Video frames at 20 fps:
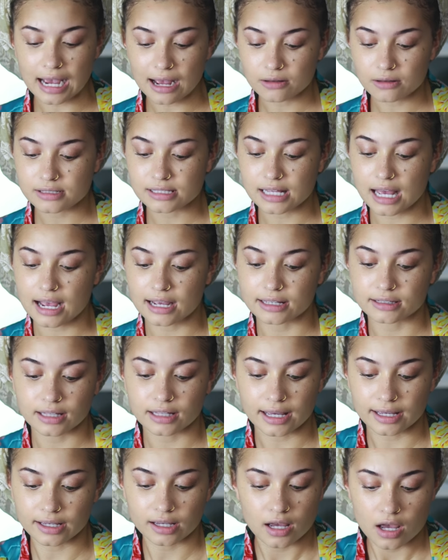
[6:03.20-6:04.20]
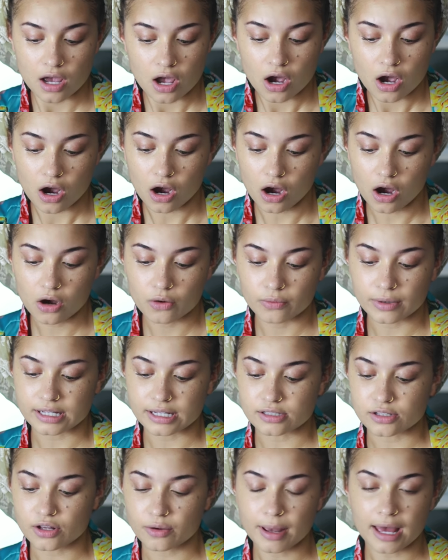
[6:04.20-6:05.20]
outside like
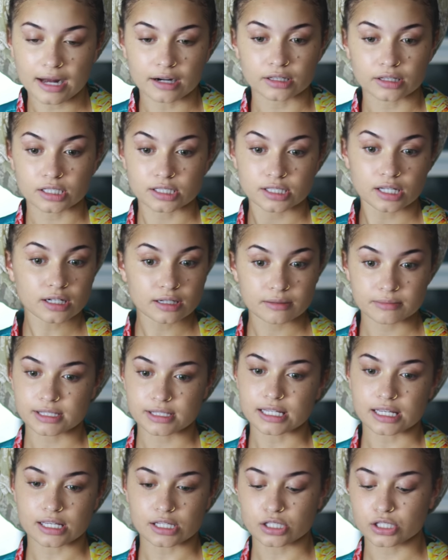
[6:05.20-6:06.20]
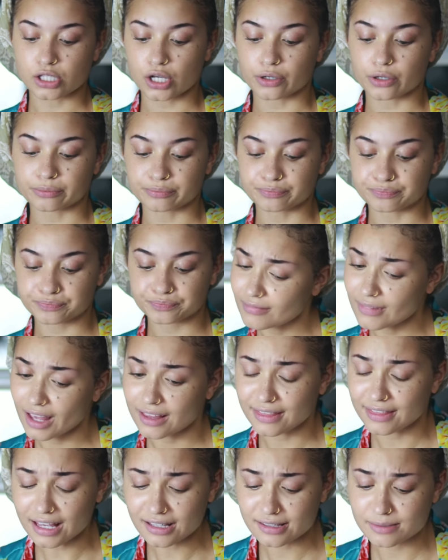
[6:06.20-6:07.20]
always no matter the circumstance so
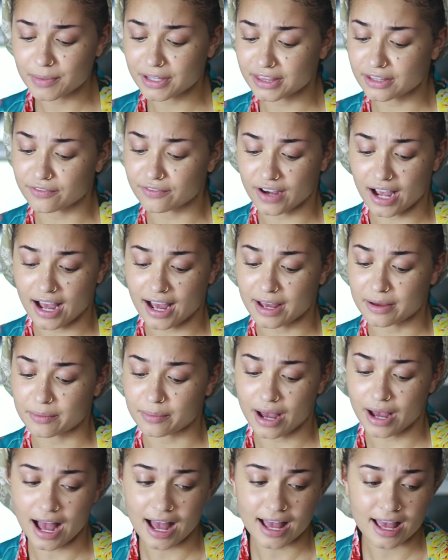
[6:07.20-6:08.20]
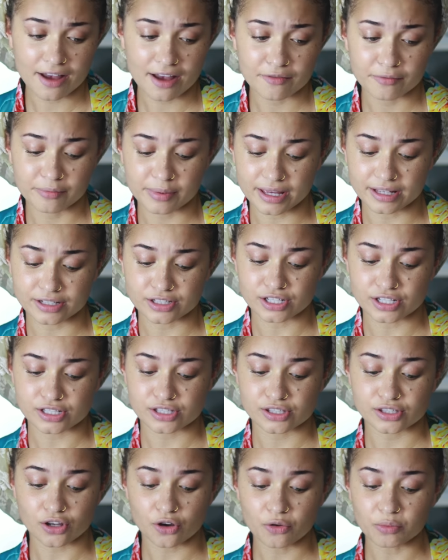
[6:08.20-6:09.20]
that's been the vibe i have been
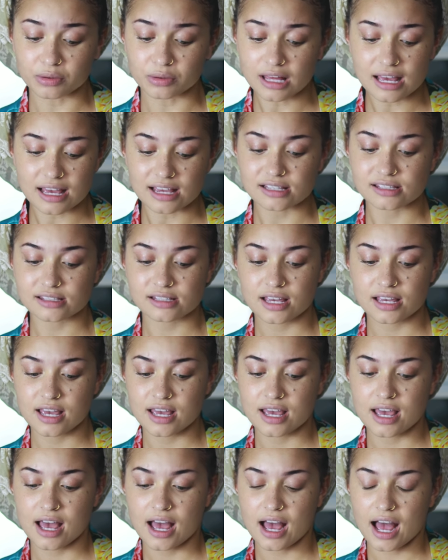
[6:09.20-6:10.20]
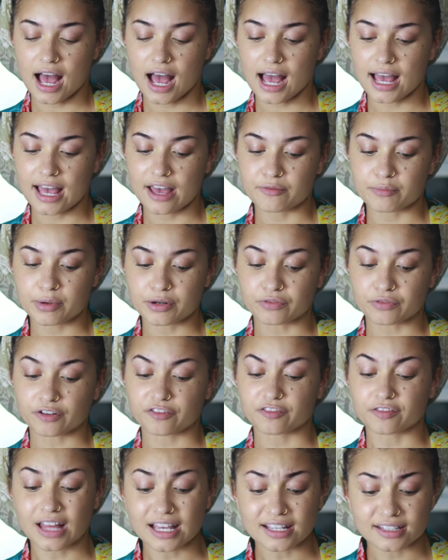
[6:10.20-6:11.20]
just so blessed I have been
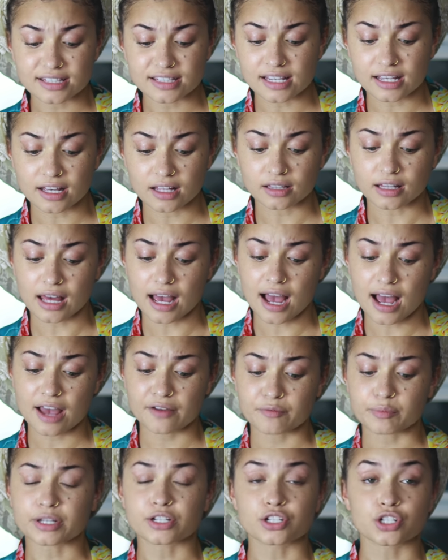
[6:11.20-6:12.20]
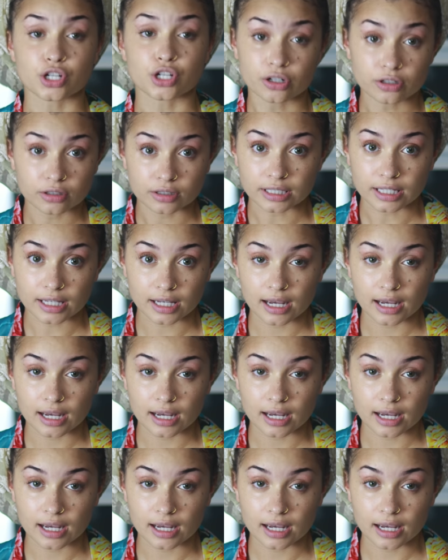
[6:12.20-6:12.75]
reflecting a lot. I've been journaling.